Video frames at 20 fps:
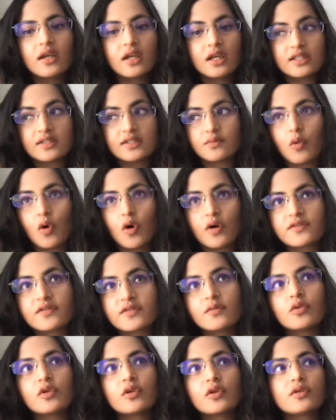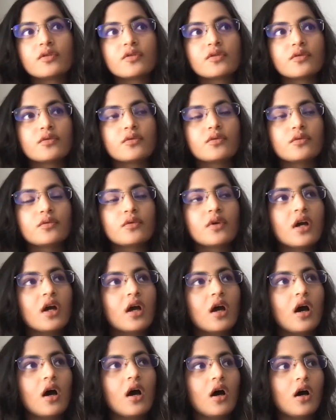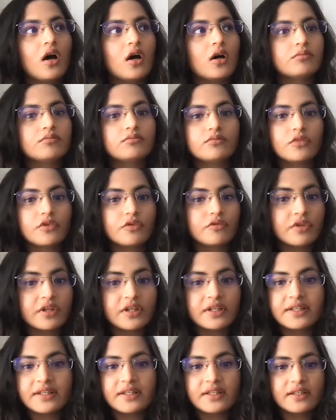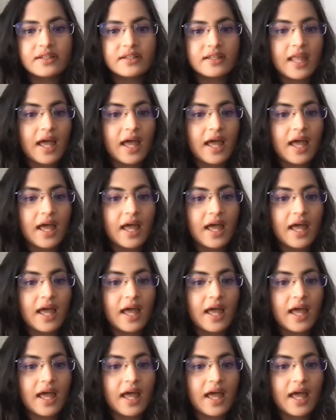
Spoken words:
it's possible to really